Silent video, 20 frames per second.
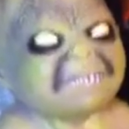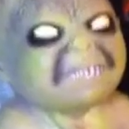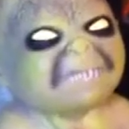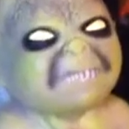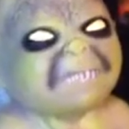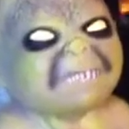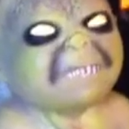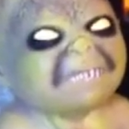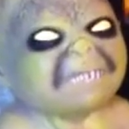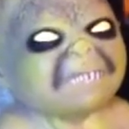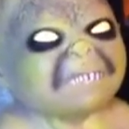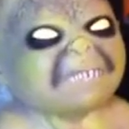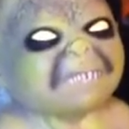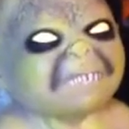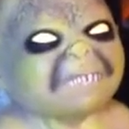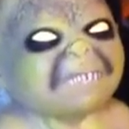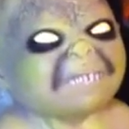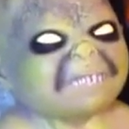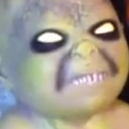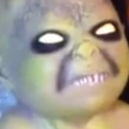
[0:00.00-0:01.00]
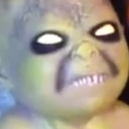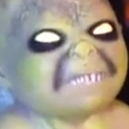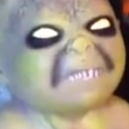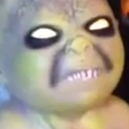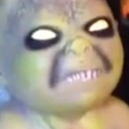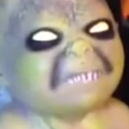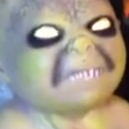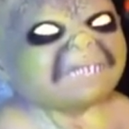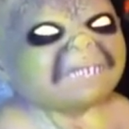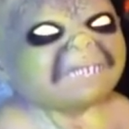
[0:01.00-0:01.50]
Anyway,
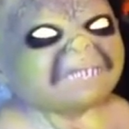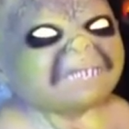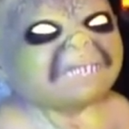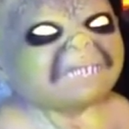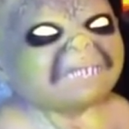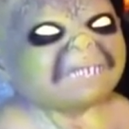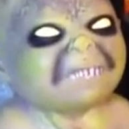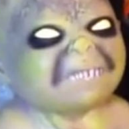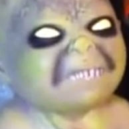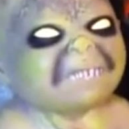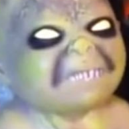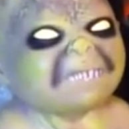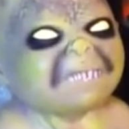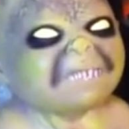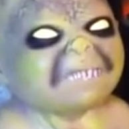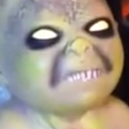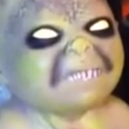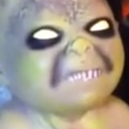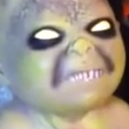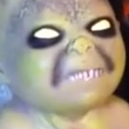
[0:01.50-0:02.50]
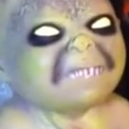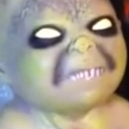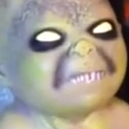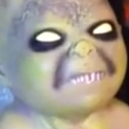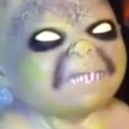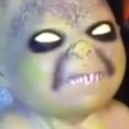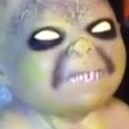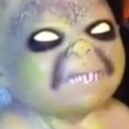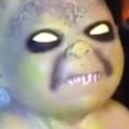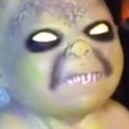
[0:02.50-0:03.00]
it'll all pay off in the end, hopefully.
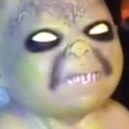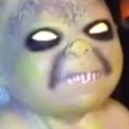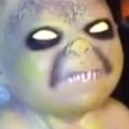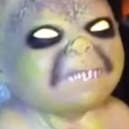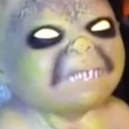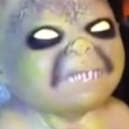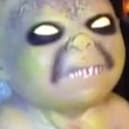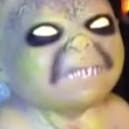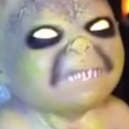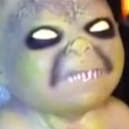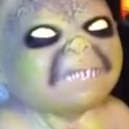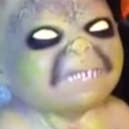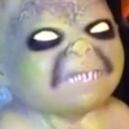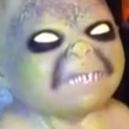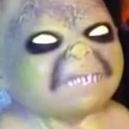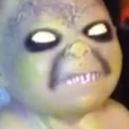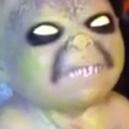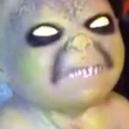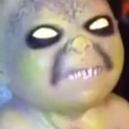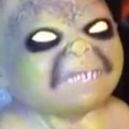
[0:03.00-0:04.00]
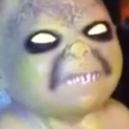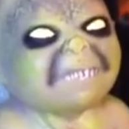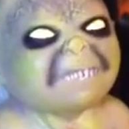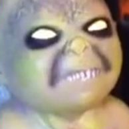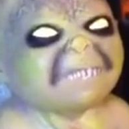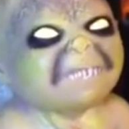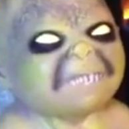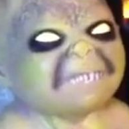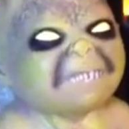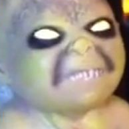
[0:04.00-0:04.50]
And
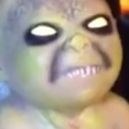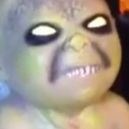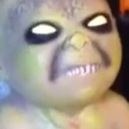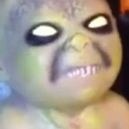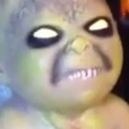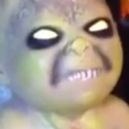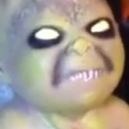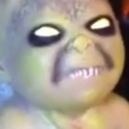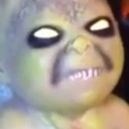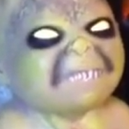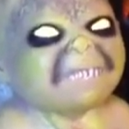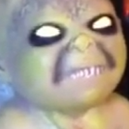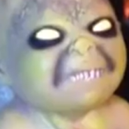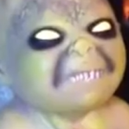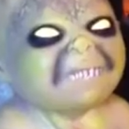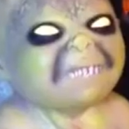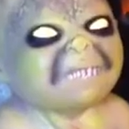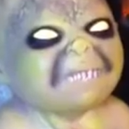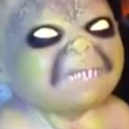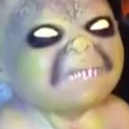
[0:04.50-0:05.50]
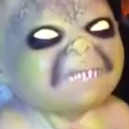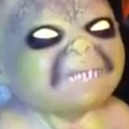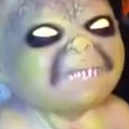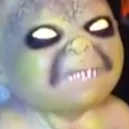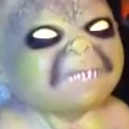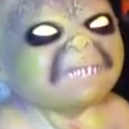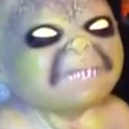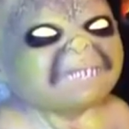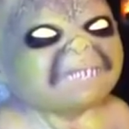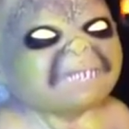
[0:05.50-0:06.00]
that's what I do. I work and then spend
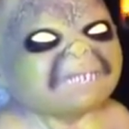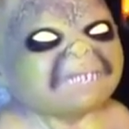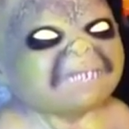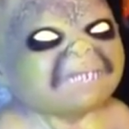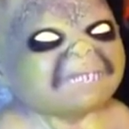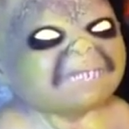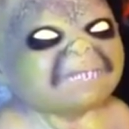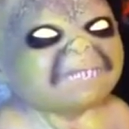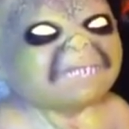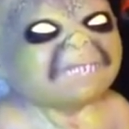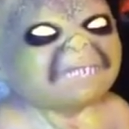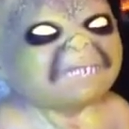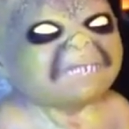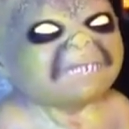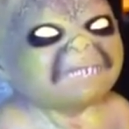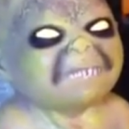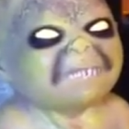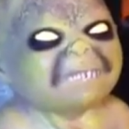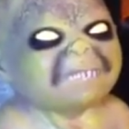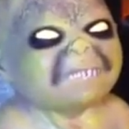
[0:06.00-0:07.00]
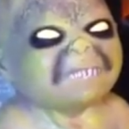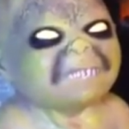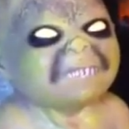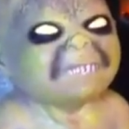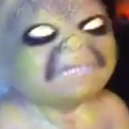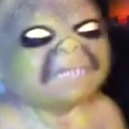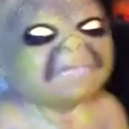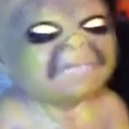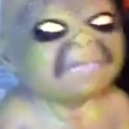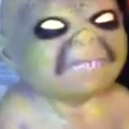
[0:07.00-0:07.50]
my pay on silly things
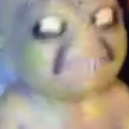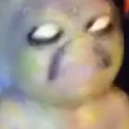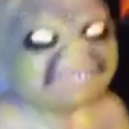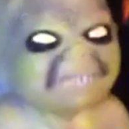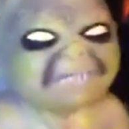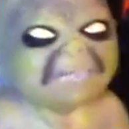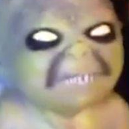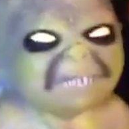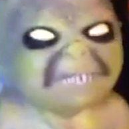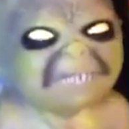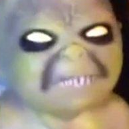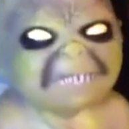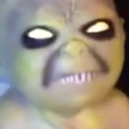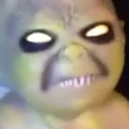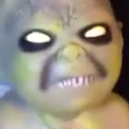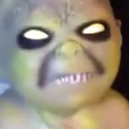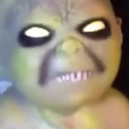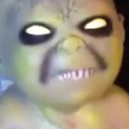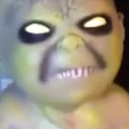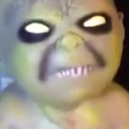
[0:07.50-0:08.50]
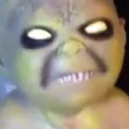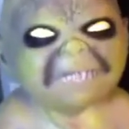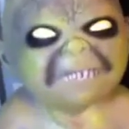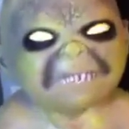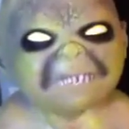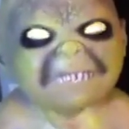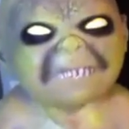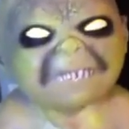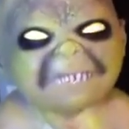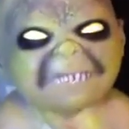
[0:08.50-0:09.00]
like baby zombies.
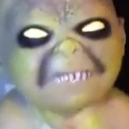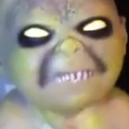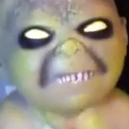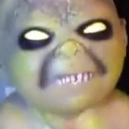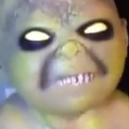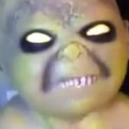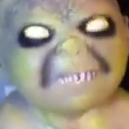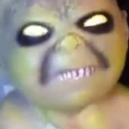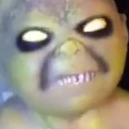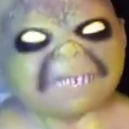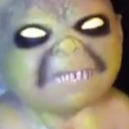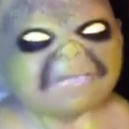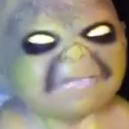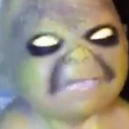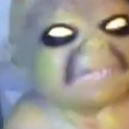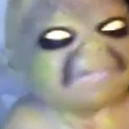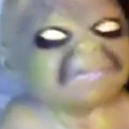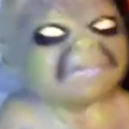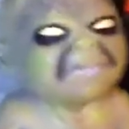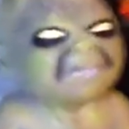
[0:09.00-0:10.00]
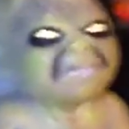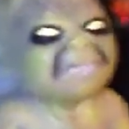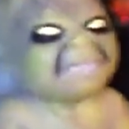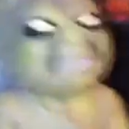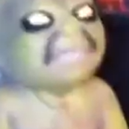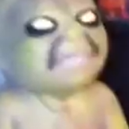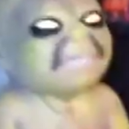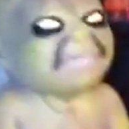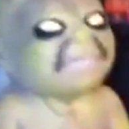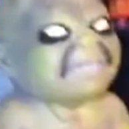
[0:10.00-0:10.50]
I just think
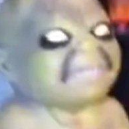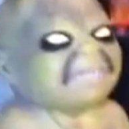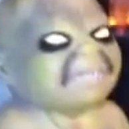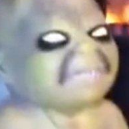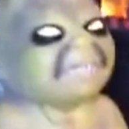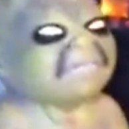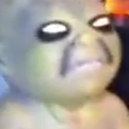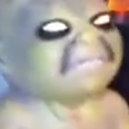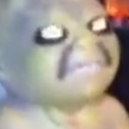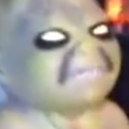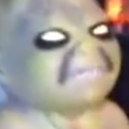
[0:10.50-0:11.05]
he's class.